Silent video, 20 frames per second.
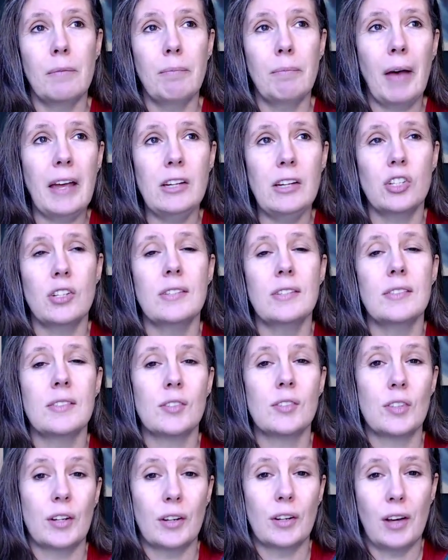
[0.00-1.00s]

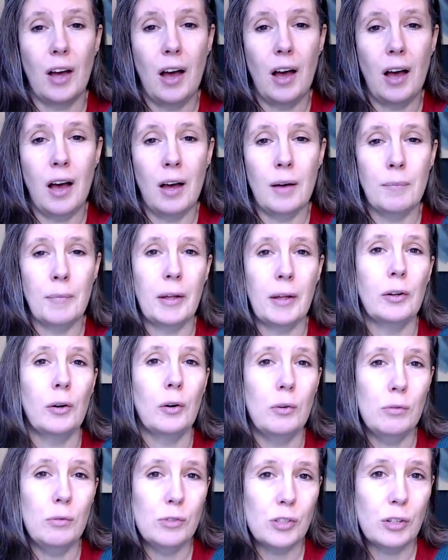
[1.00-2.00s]
patience and calm and,
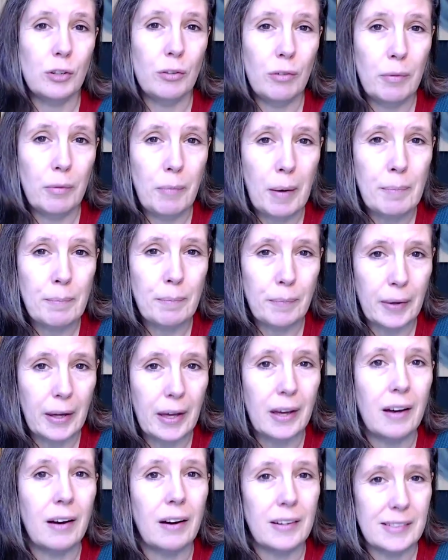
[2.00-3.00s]
oh, do you
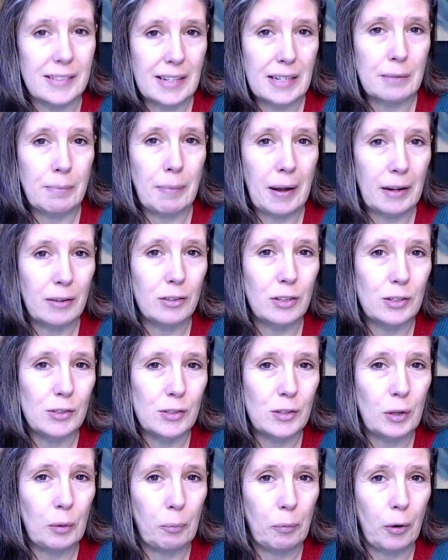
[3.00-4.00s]
remember I said about
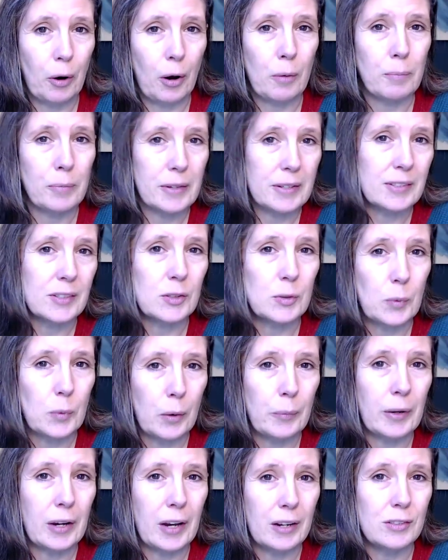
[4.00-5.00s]
using the prop? This is
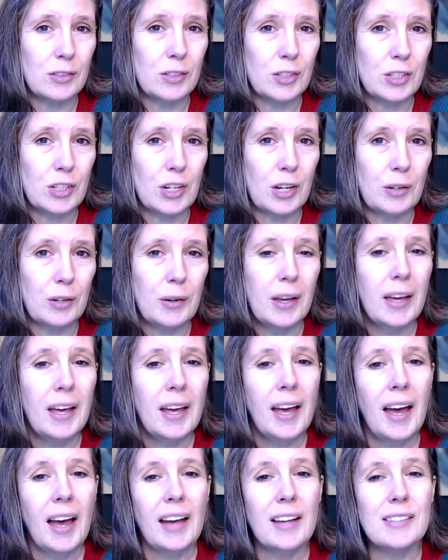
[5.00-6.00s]
what we're going to do.
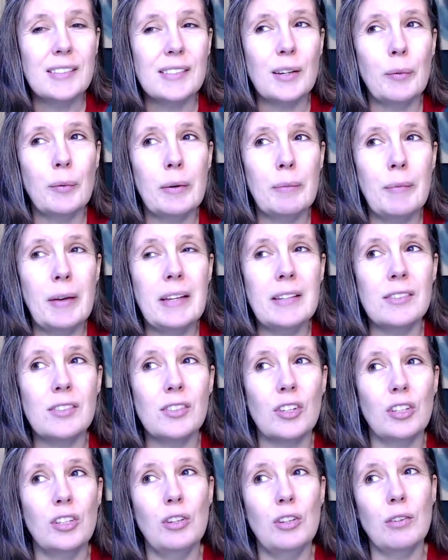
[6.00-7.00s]
And so it means
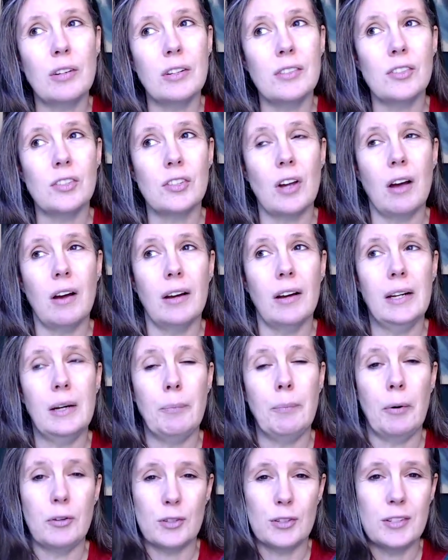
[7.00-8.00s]
that you can start in a
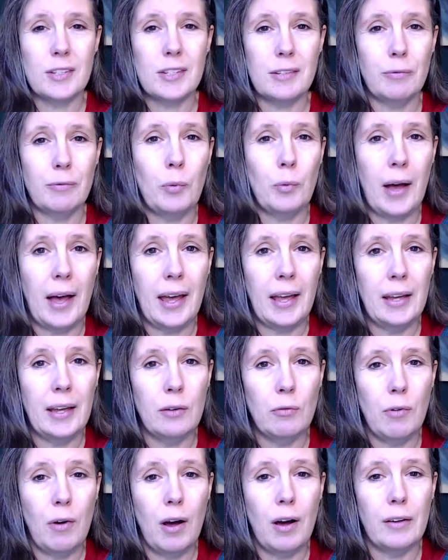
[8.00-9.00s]
positive way,
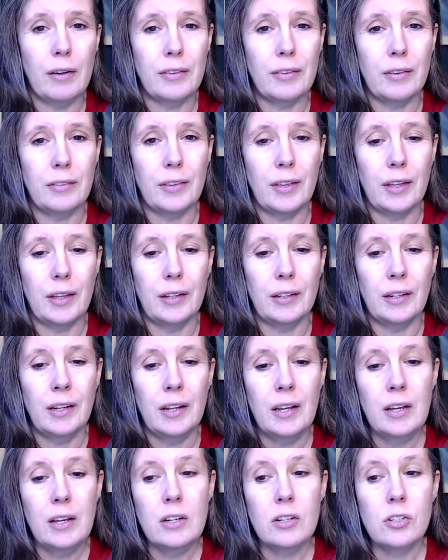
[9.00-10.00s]
rather than
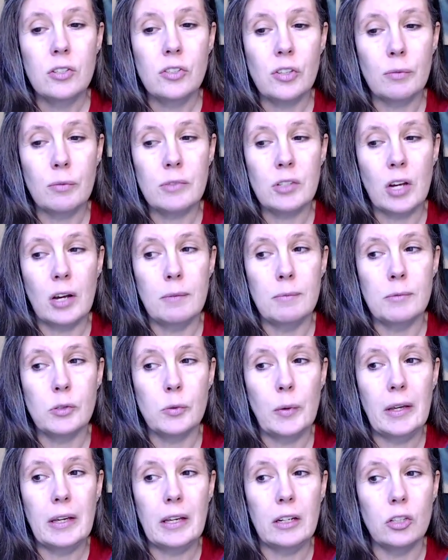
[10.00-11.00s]
sometimes
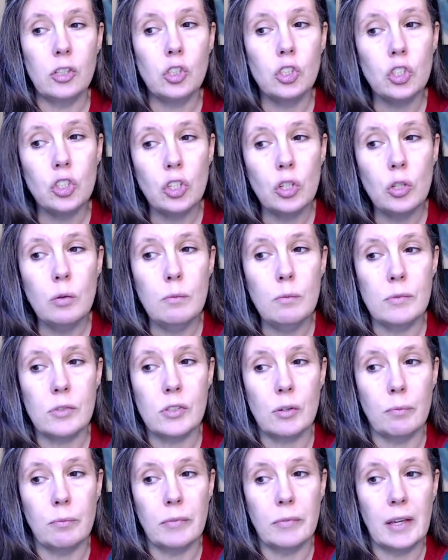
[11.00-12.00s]
we can assume
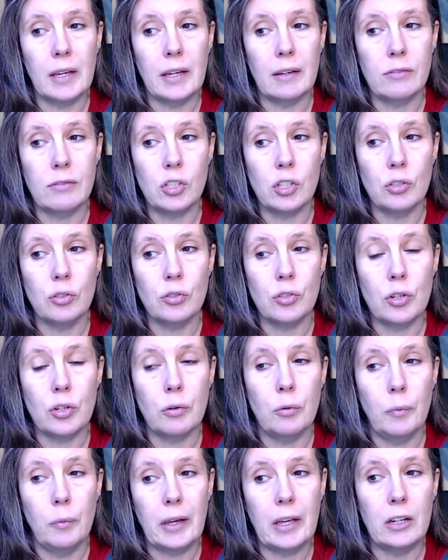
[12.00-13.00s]
something of
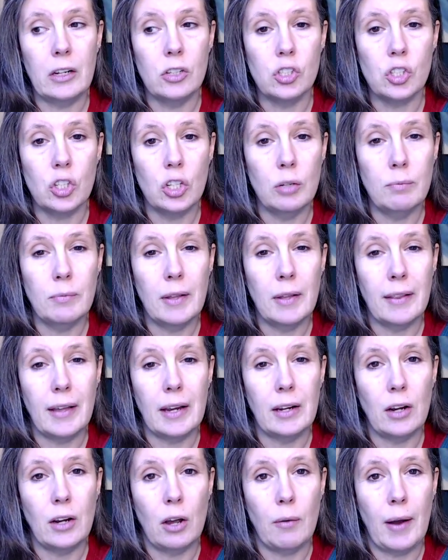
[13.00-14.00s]
children. We can assume that they
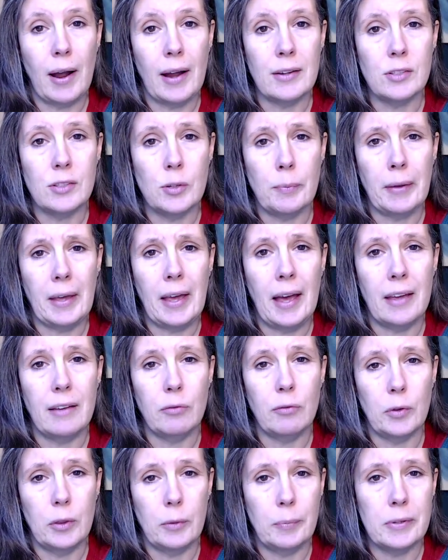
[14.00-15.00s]
know how to behave
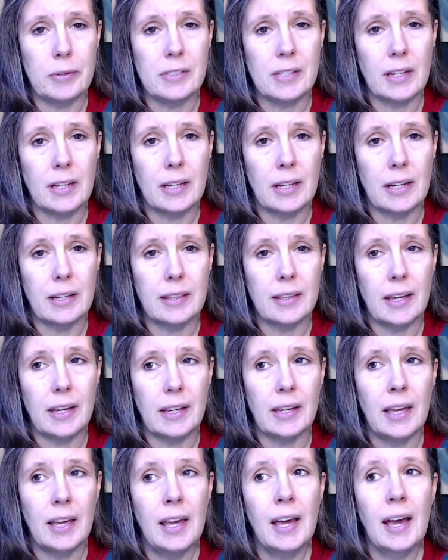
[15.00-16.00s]
with a particular
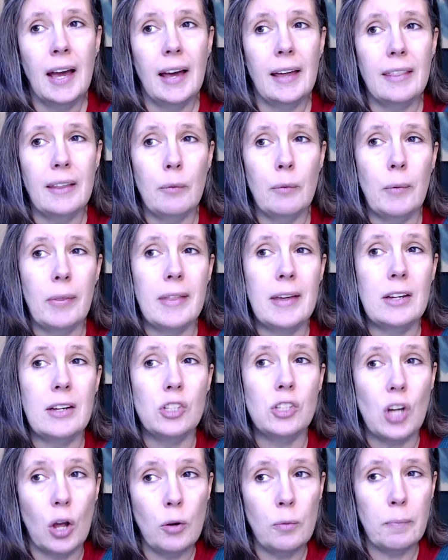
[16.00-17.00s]
thing. And then when they
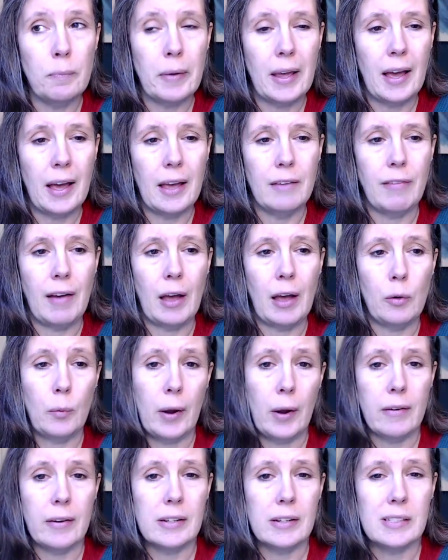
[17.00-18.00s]
don't behave how
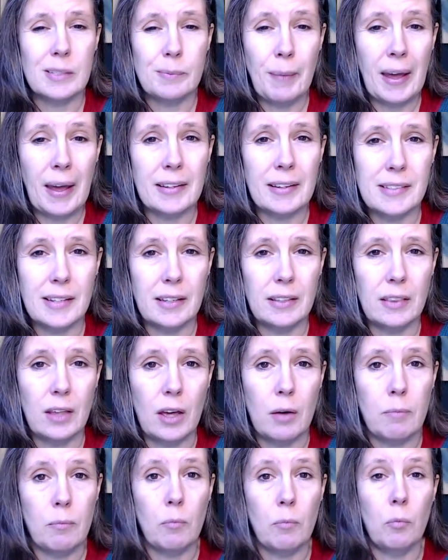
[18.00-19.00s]
we're expecting
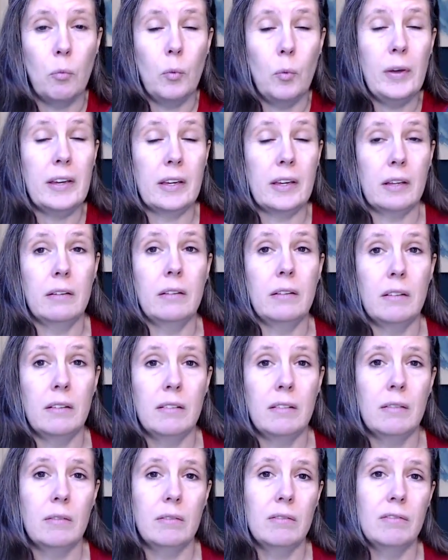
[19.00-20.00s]
them, we can
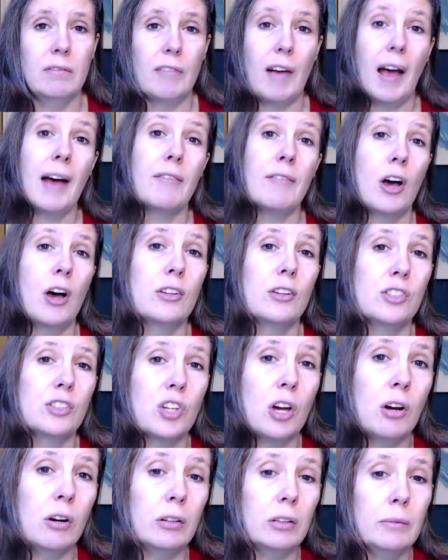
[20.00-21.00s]
have a hard
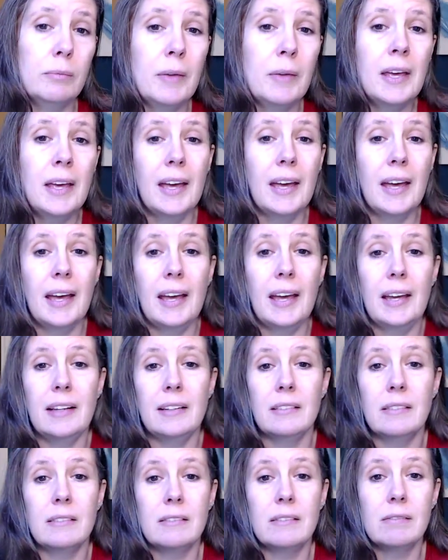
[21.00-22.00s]
time
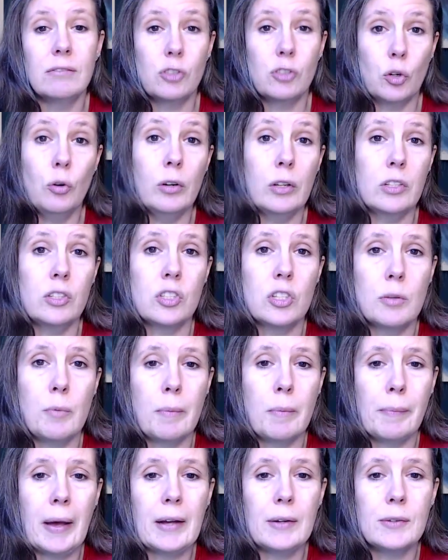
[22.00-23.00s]
in talking to them
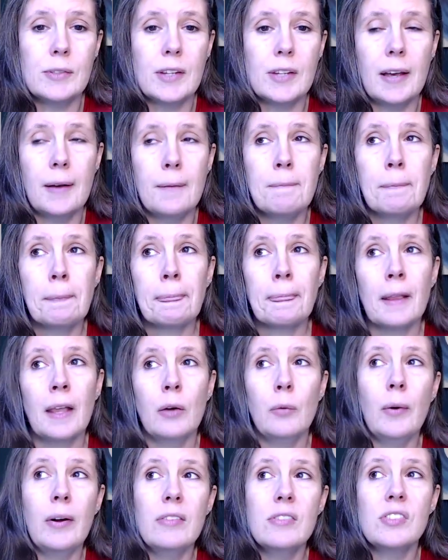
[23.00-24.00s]
about it.
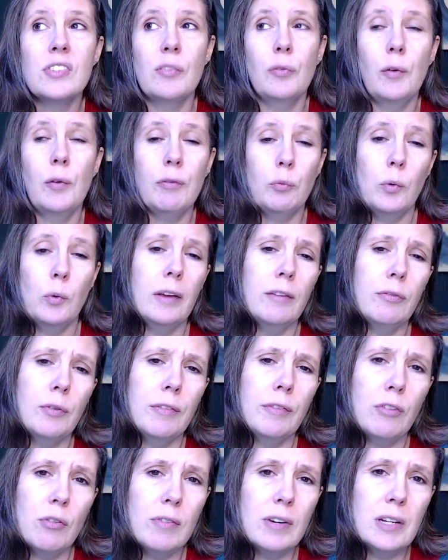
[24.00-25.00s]
Whereas if we've
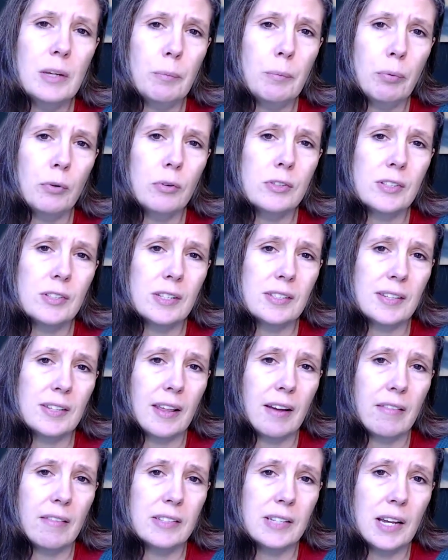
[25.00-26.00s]
already brought it to
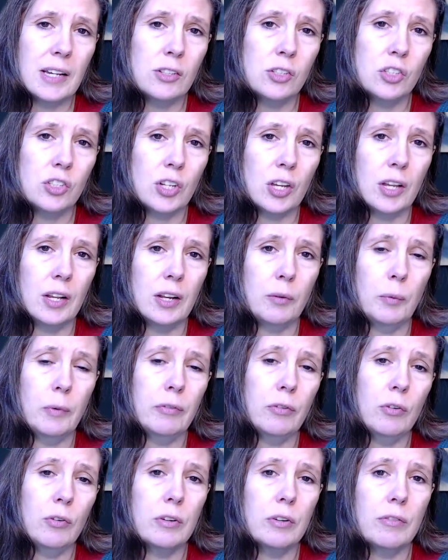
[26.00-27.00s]
their attention and we've
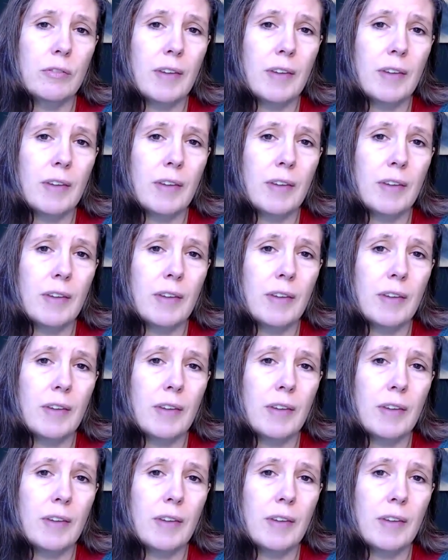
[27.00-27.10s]
already